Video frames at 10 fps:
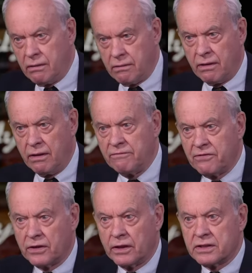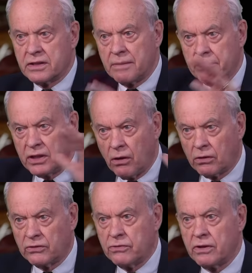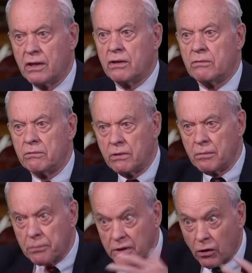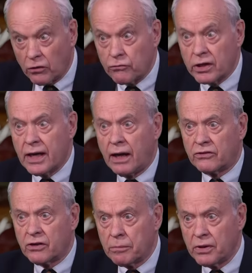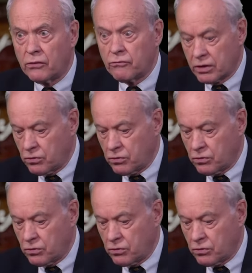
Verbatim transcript: Yeah. Infinite. They're beyond, beyond recounting, beyond